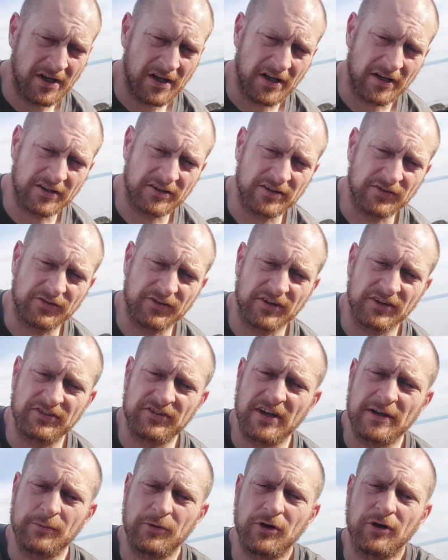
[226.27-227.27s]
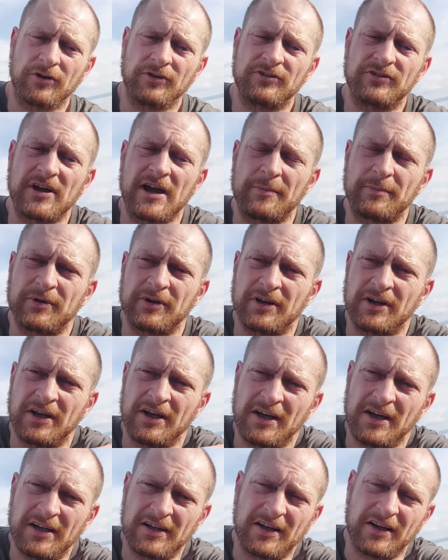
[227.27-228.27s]
And this is for the same concept,
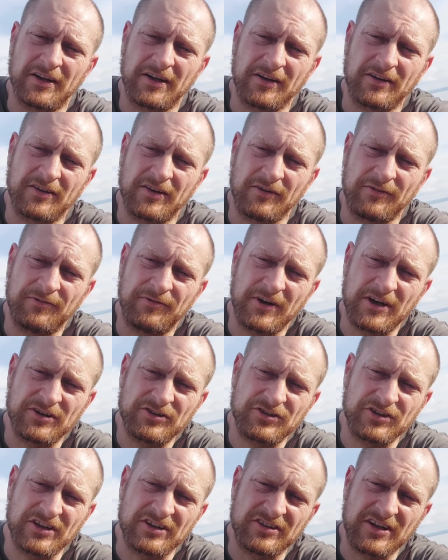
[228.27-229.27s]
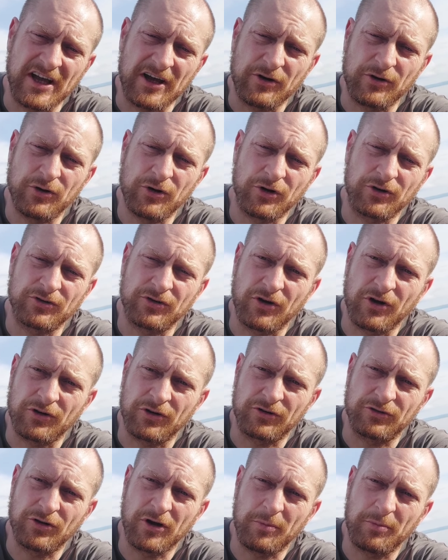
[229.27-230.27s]
that the fish is getting hooked on
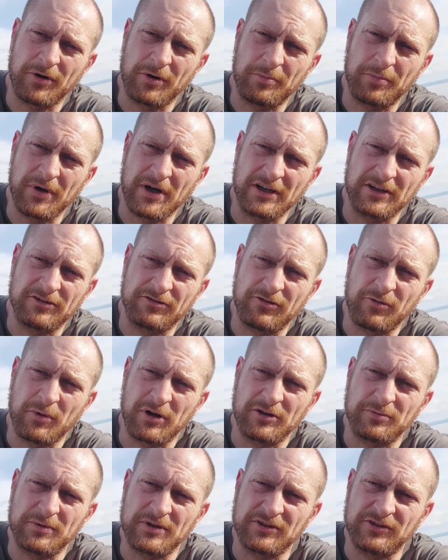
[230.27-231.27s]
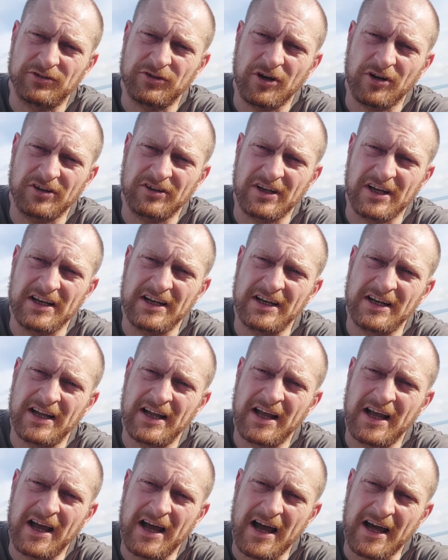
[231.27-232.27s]
the top of the bait from where it's been sucked in,
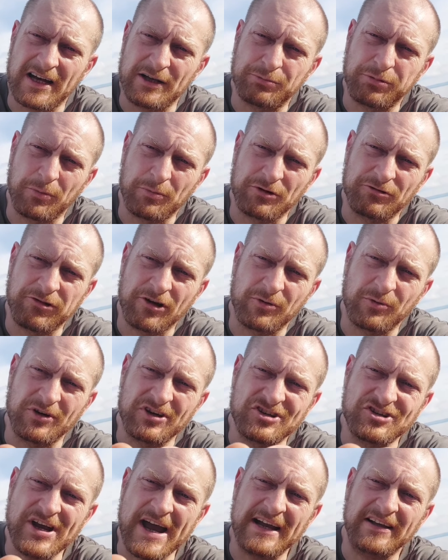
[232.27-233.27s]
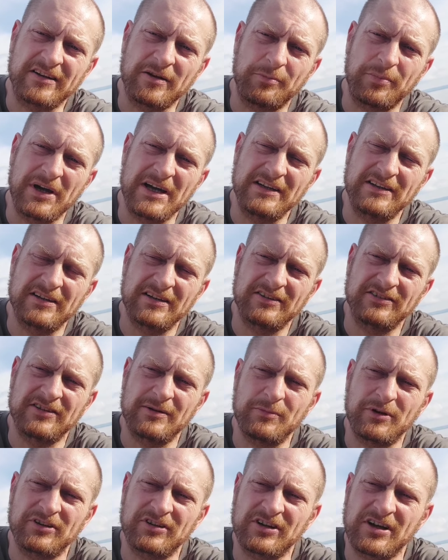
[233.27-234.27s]
and it's probably trying to eject the bait,
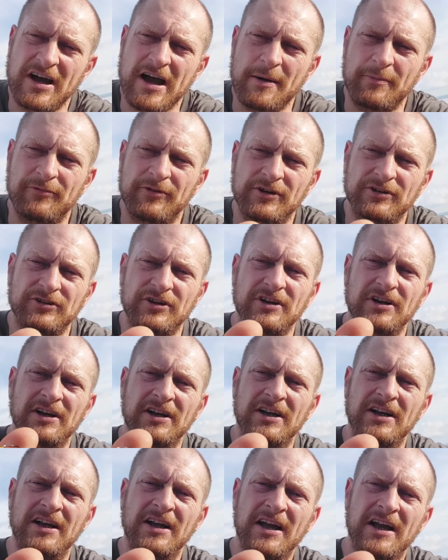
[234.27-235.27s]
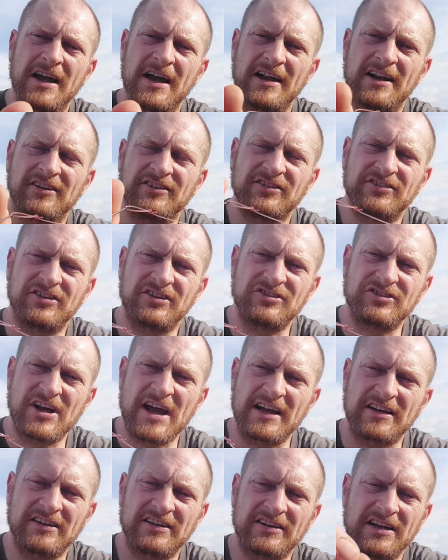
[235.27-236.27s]
similar to carp fishing. As it's
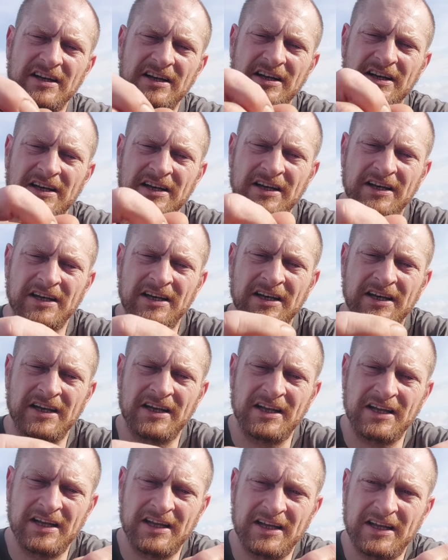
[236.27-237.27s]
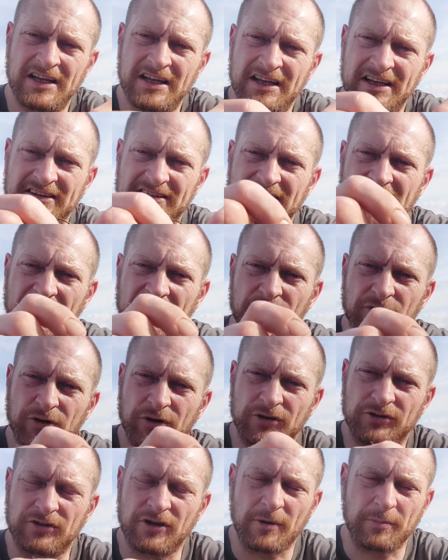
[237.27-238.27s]
ejecting, it's getting
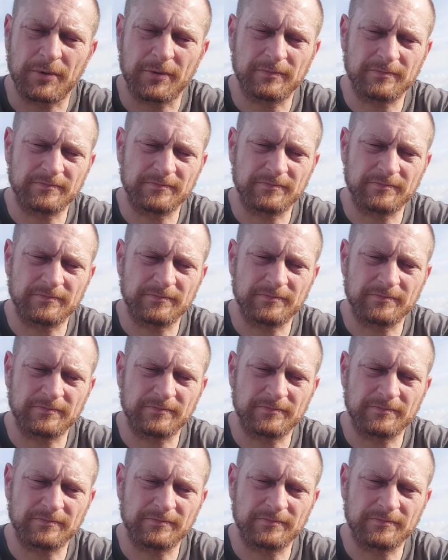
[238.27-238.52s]
hooked up.